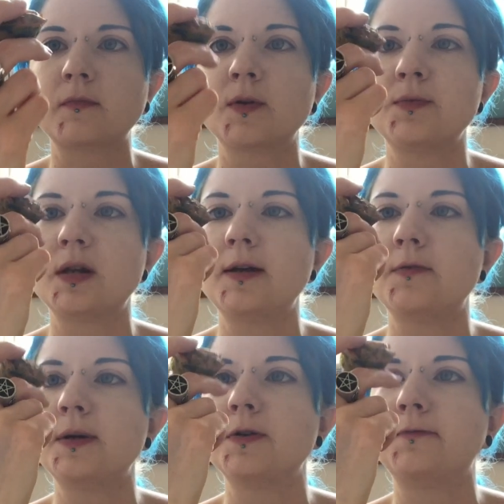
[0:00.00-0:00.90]
with a little
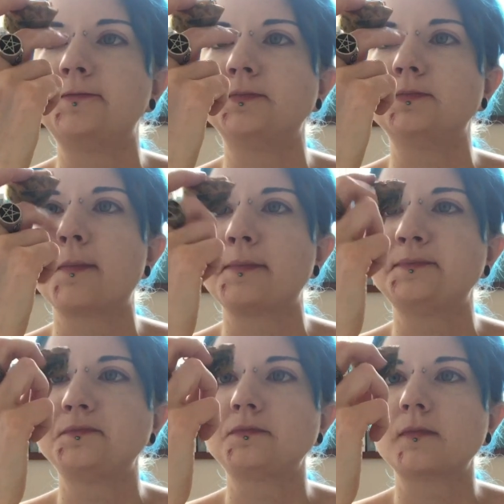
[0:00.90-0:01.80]
bit of
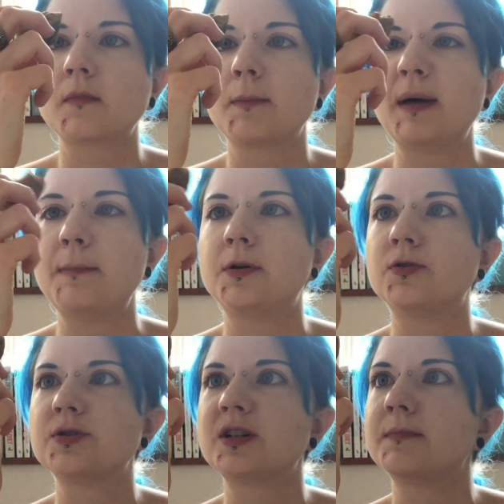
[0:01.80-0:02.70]
pepper
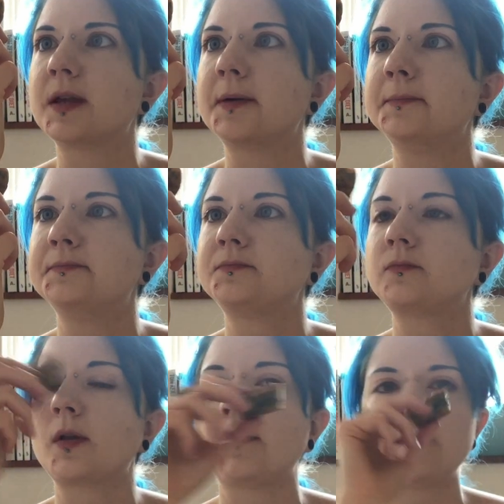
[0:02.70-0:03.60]
or something.
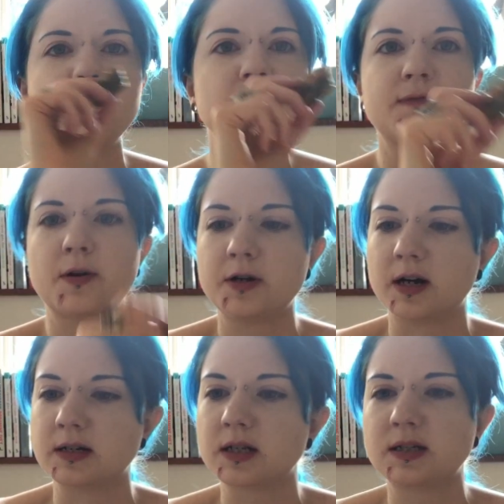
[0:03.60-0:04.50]
This is very
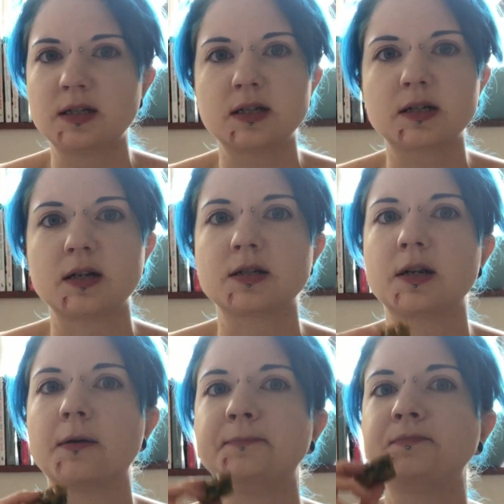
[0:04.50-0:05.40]
nice. This is disgusting.